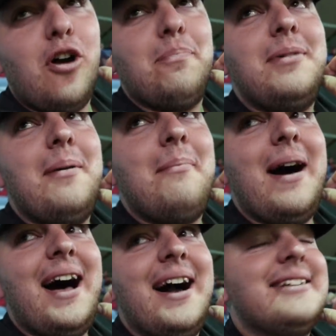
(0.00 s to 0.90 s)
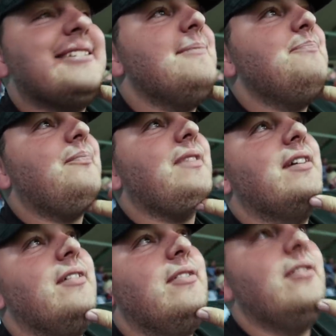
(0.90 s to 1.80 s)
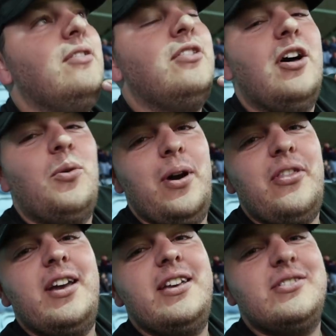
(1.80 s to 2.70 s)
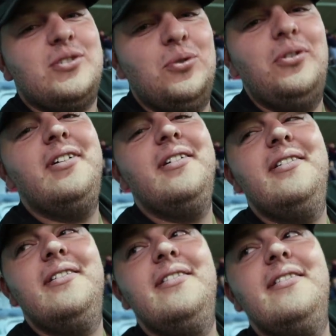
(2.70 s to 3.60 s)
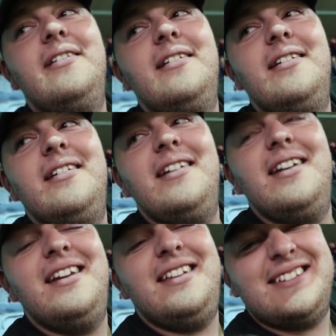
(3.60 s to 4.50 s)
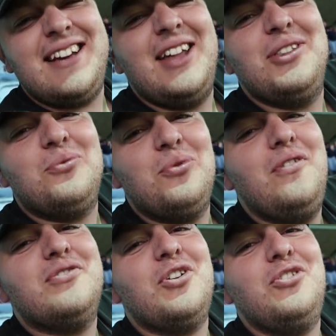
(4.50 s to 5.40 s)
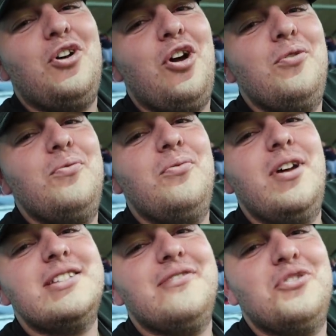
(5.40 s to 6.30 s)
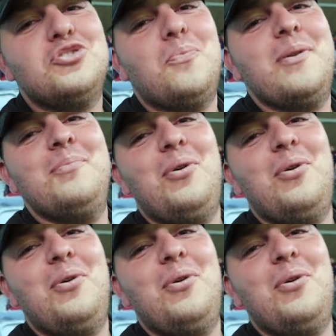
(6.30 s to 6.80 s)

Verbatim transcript: drop marks. The weather is good. It is under the roof, so no reason for dropping